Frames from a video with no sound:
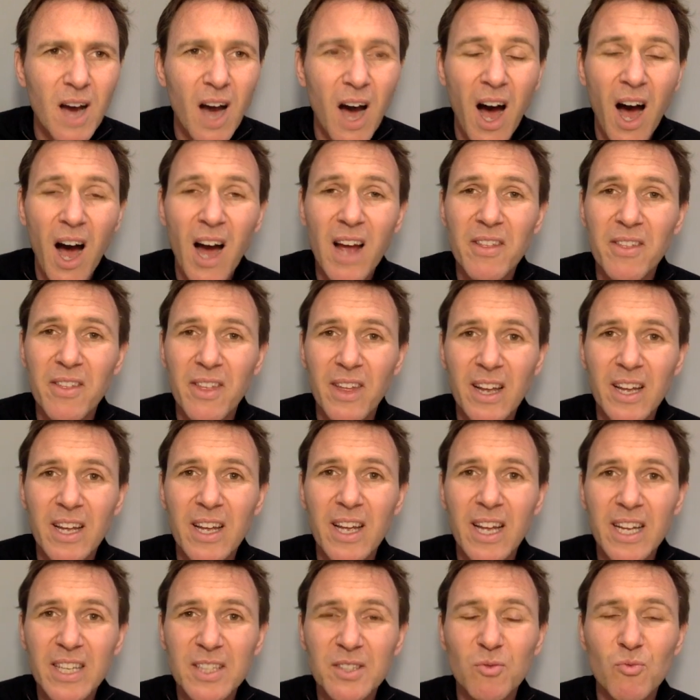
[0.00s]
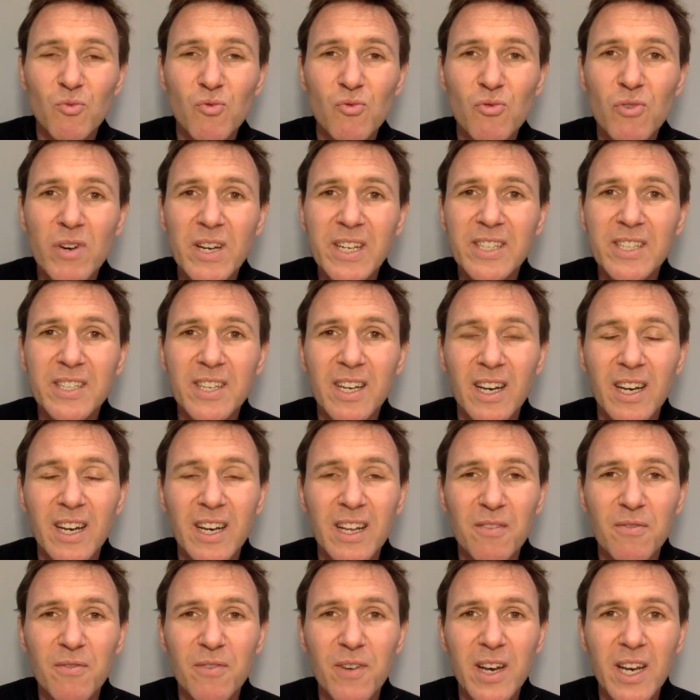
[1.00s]
I think it's recently
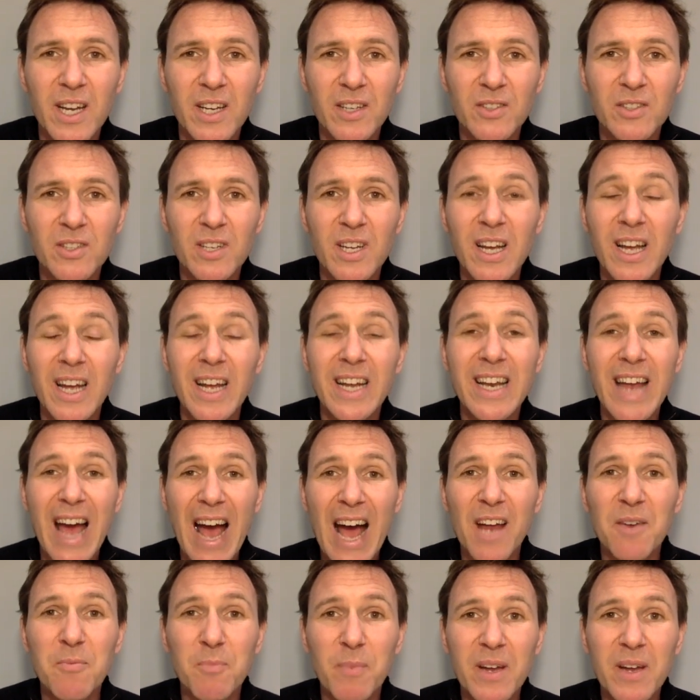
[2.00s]
finished. It had